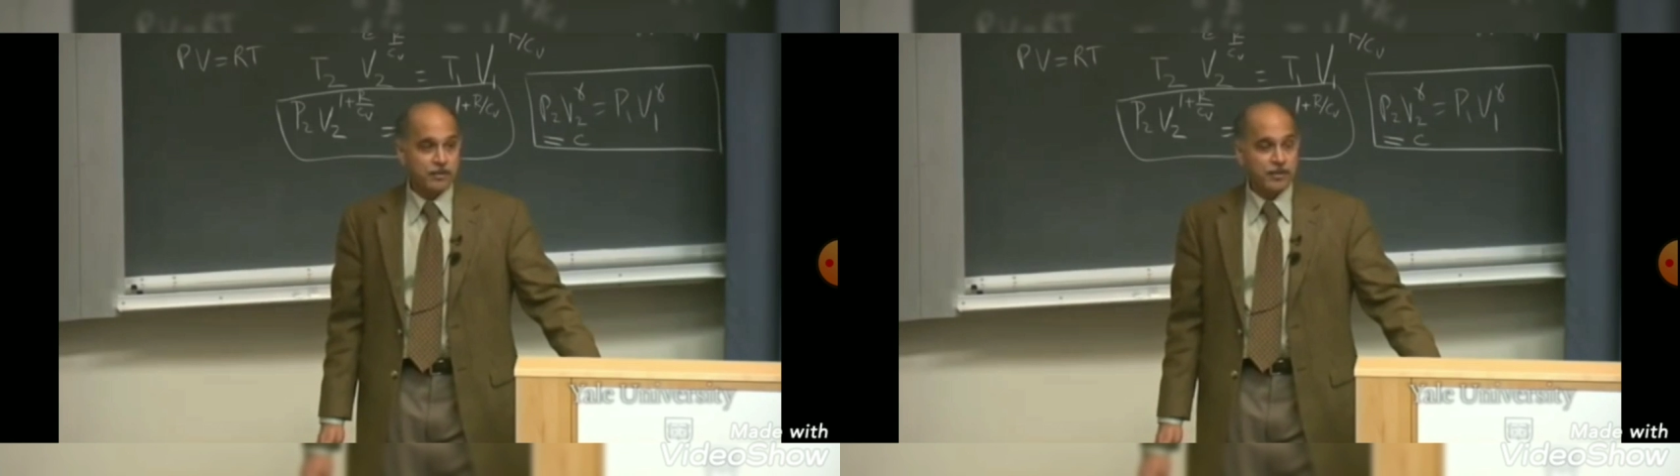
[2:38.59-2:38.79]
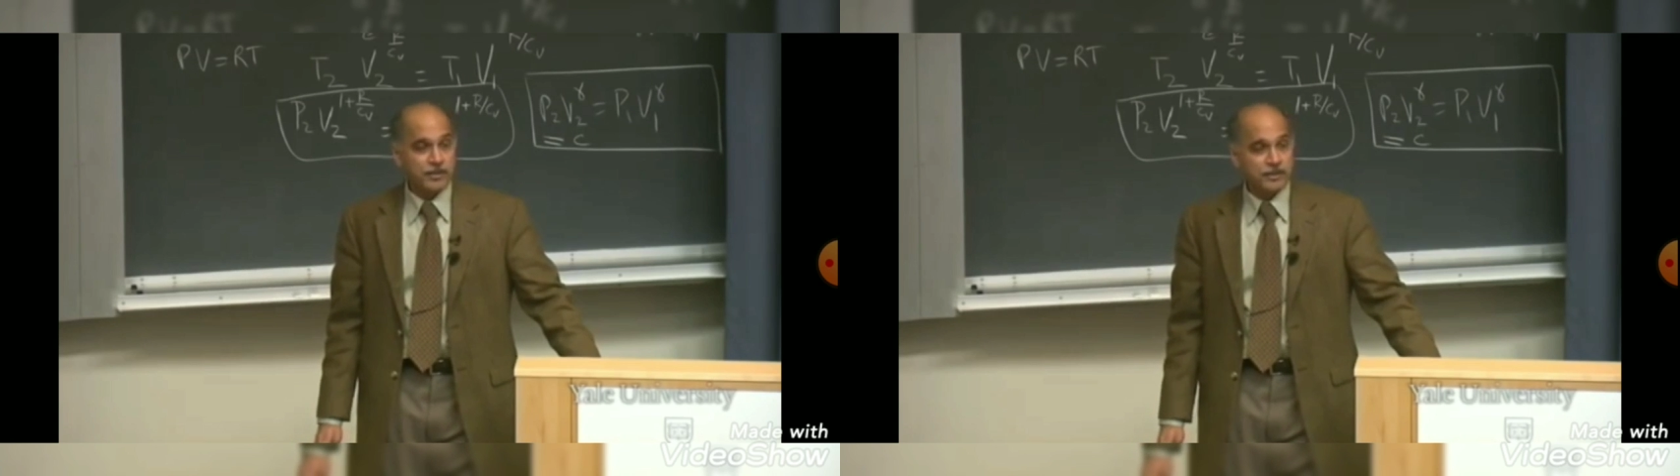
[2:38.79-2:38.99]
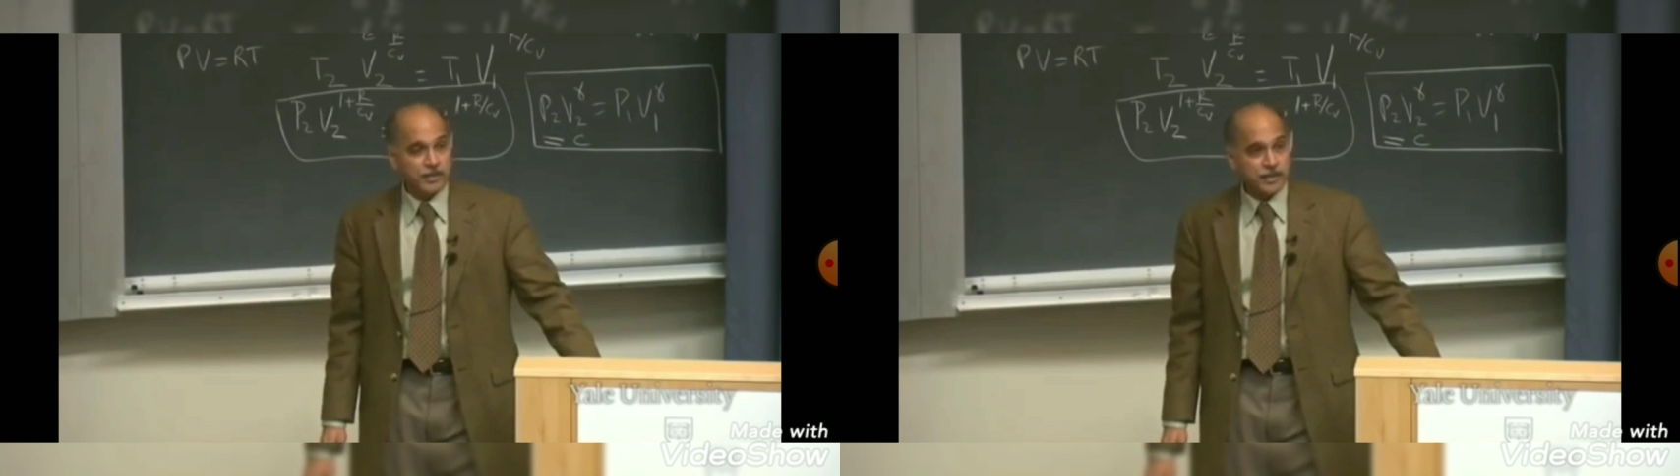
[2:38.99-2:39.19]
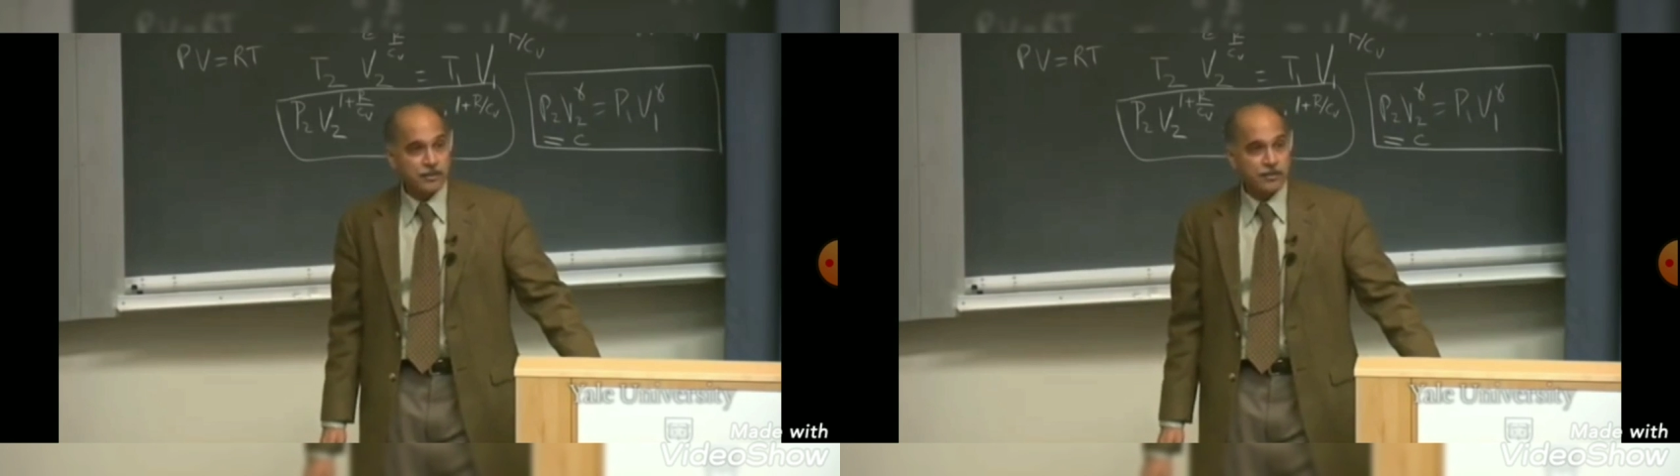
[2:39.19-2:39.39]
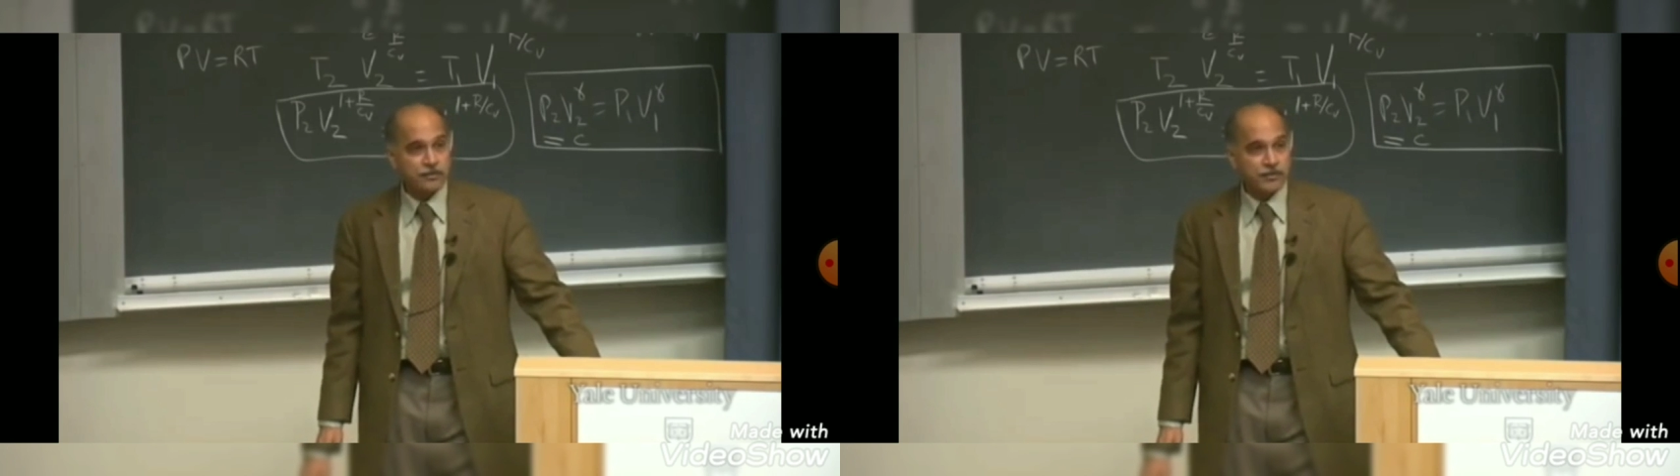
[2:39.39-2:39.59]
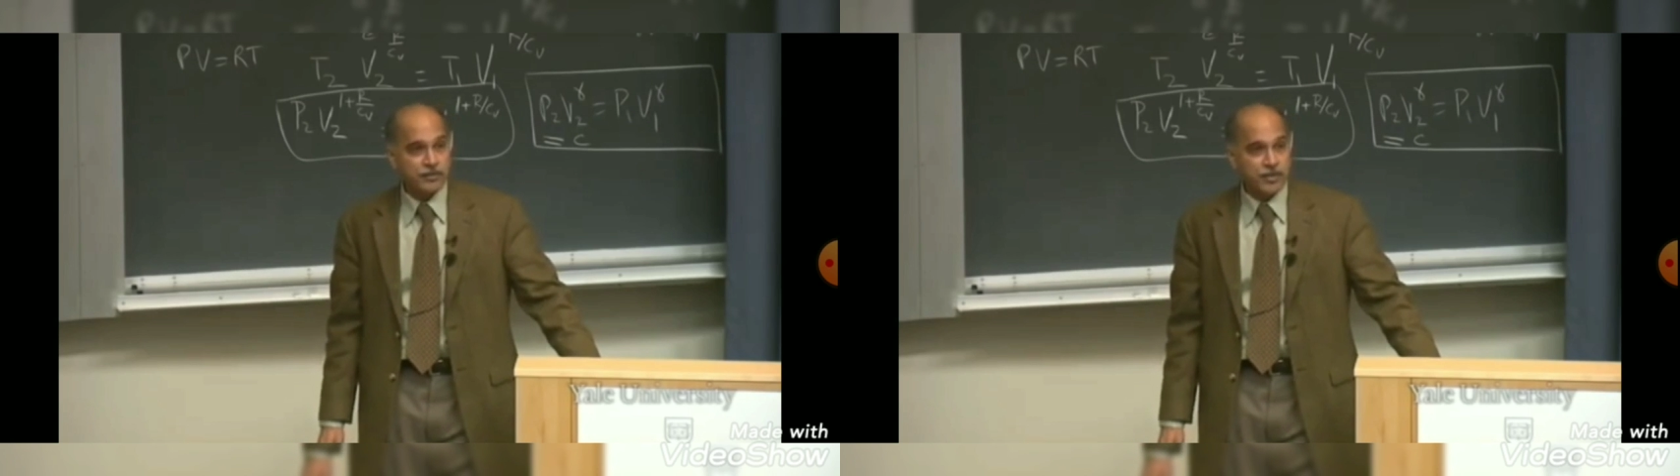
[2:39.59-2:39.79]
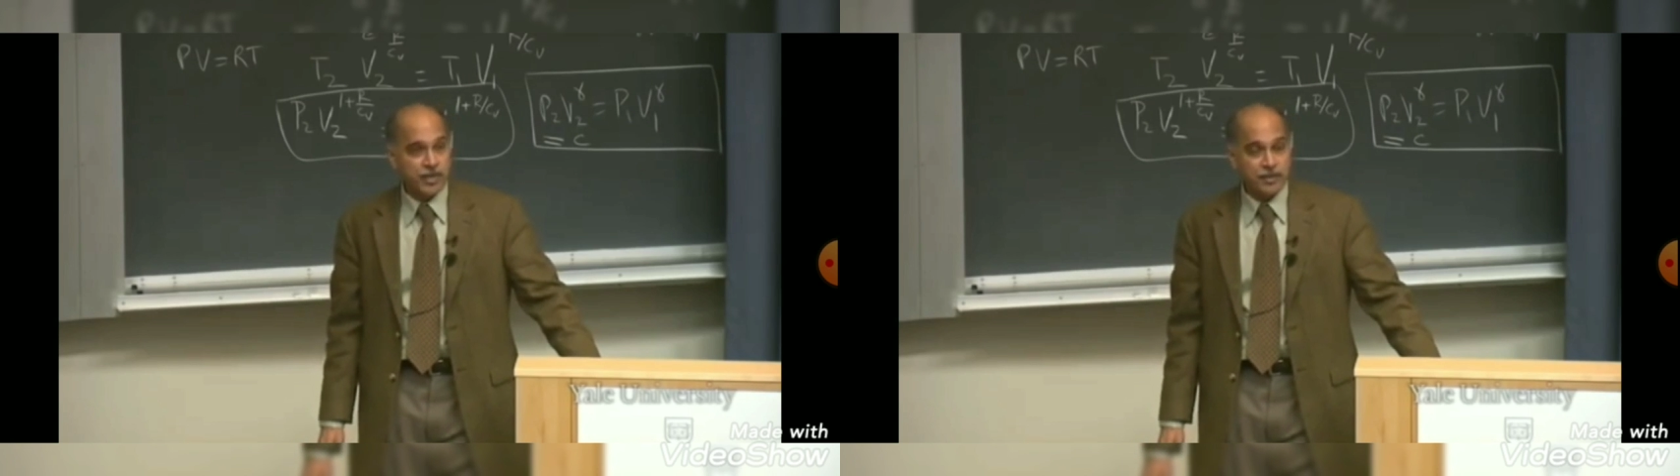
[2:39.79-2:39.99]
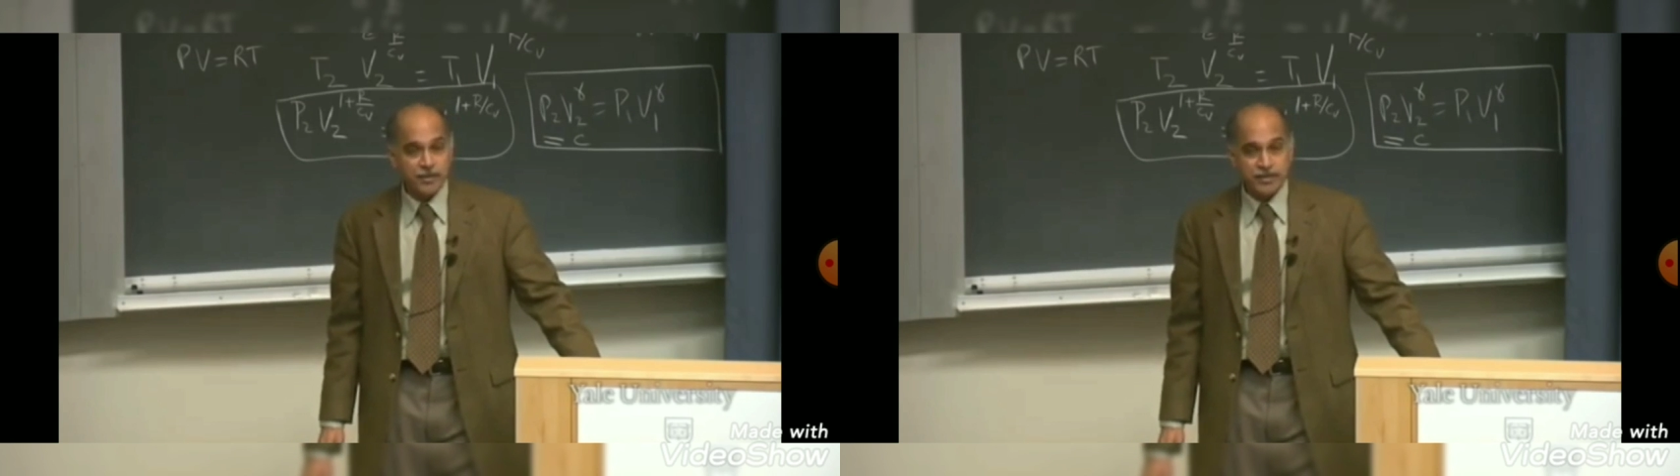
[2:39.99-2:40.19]
and that's the second law of
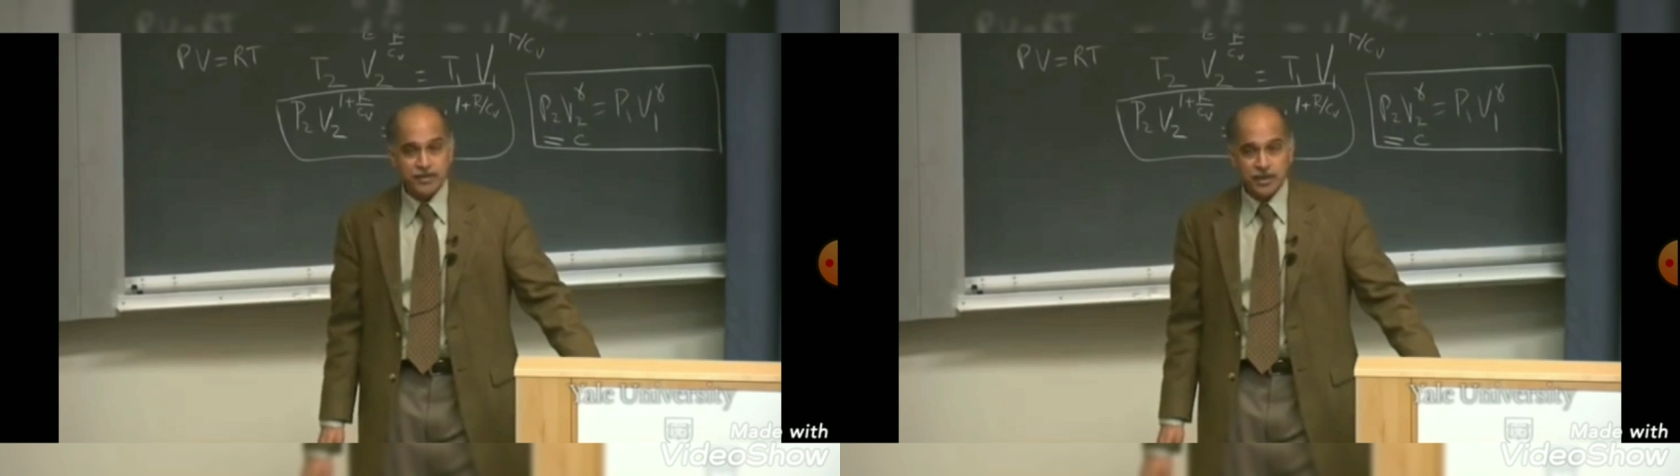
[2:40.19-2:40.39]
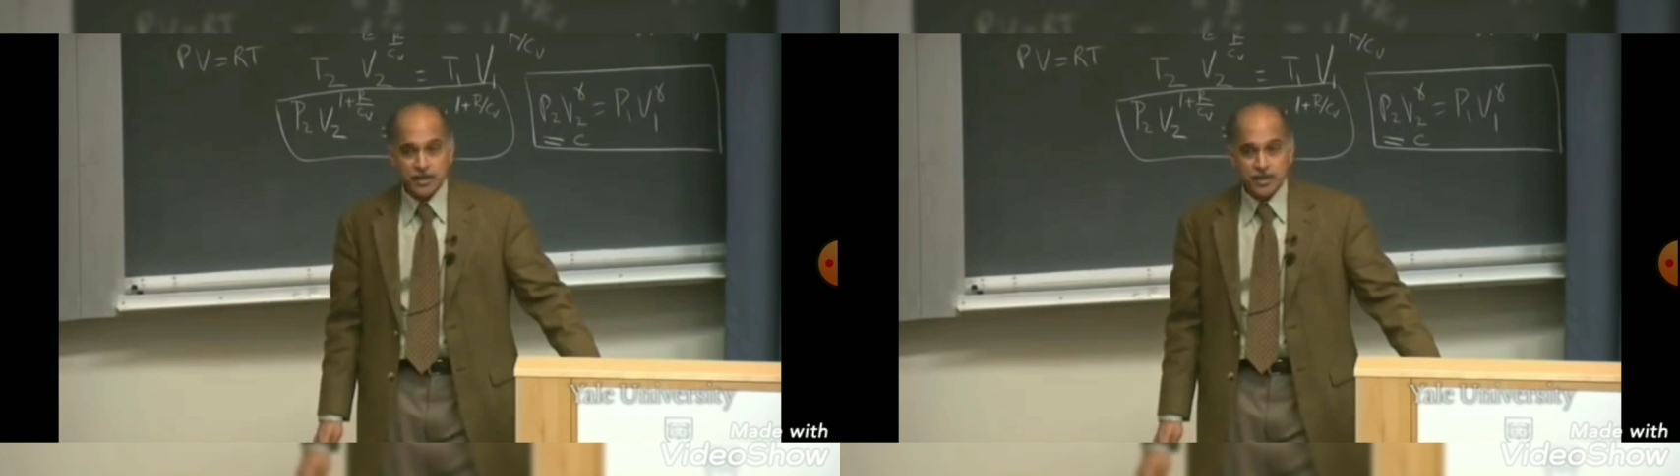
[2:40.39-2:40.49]
thermodynamics.